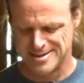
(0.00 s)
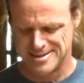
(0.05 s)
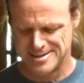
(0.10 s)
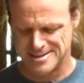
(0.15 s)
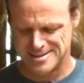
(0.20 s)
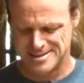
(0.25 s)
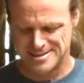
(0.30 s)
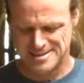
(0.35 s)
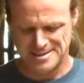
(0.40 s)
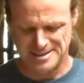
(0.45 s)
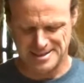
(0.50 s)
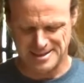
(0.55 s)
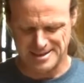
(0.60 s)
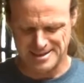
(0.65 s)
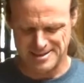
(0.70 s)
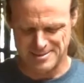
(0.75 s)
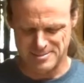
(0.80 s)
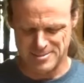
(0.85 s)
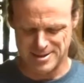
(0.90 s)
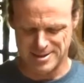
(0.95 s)
Stick it
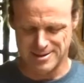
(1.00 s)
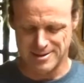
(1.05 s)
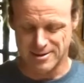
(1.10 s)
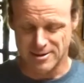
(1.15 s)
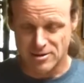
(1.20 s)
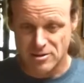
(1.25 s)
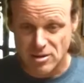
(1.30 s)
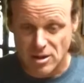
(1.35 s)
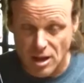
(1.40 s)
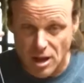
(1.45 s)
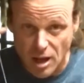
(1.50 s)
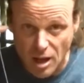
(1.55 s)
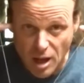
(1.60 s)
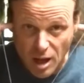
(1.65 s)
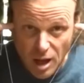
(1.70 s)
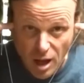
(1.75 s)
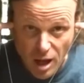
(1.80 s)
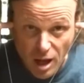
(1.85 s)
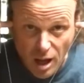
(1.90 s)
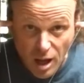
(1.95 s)
in my ears
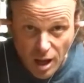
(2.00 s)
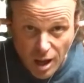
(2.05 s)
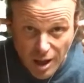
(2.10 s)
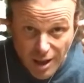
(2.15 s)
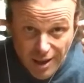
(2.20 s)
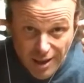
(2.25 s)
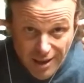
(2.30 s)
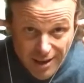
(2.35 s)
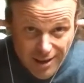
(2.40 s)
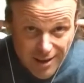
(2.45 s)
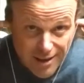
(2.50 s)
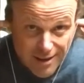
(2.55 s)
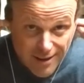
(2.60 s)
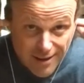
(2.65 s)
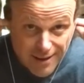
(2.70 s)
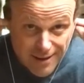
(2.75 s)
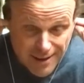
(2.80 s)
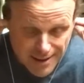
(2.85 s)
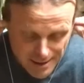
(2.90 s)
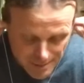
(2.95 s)

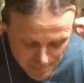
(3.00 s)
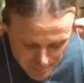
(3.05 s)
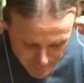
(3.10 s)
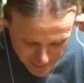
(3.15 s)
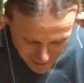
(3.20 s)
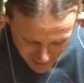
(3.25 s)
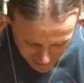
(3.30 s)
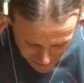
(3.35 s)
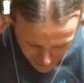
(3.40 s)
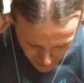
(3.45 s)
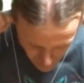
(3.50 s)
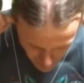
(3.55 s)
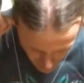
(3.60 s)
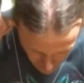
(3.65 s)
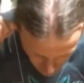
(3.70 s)
and bang it.